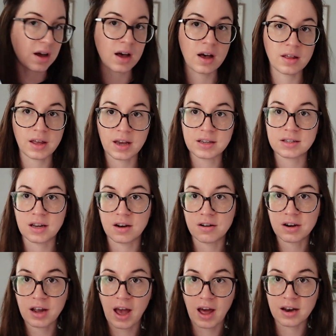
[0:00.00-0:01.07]
Like I said, I
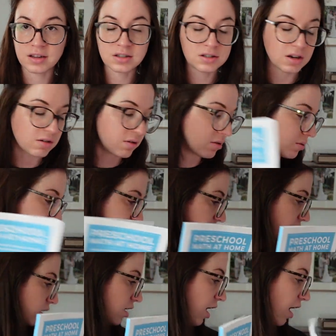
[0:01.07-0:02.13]
already had it, so it will be
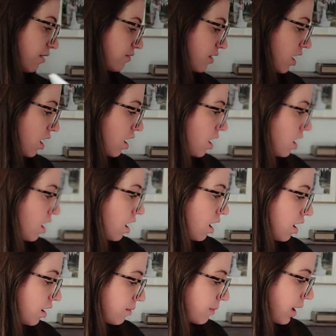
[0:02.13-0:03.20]
good to have.
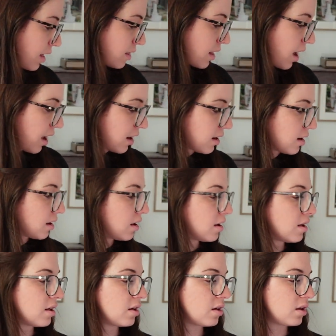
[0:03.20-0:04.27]
And then,
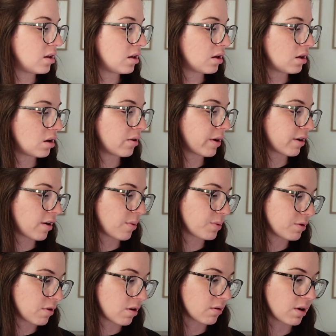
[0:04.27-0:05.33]
oh, I grabbed
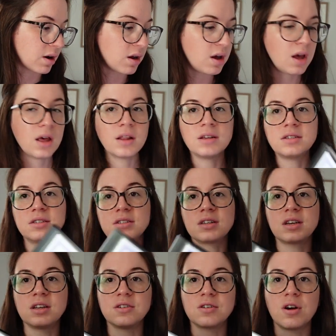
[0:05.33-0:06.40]
the wrong one. This is the
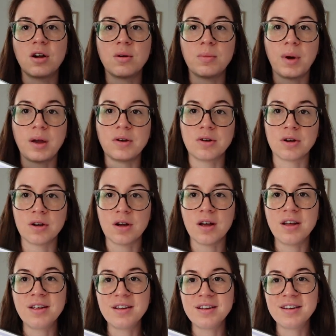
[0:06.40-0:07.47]
kindergarten binder.
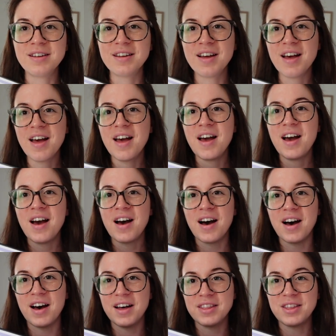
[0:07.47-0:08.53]

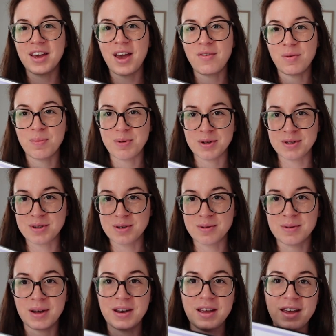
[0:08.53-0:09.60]
They have a preschool
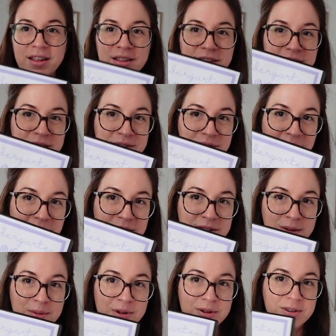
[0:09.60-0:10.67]
one. It looks very
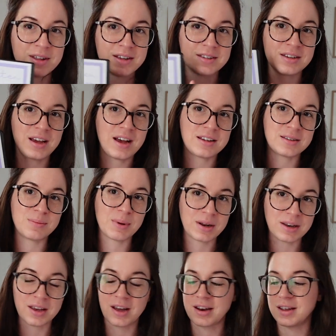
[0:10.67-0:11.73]
similar to this. It has a
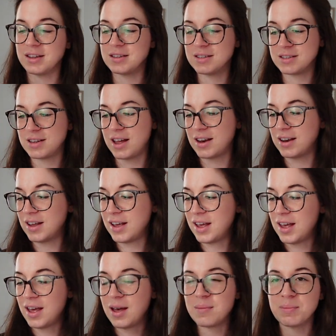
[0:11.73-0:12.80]
bunny on it instead,
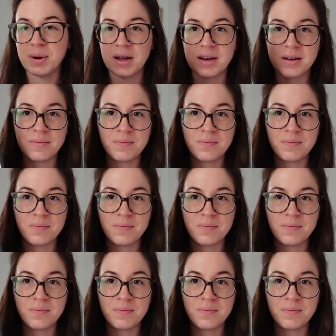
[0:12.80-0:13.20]
but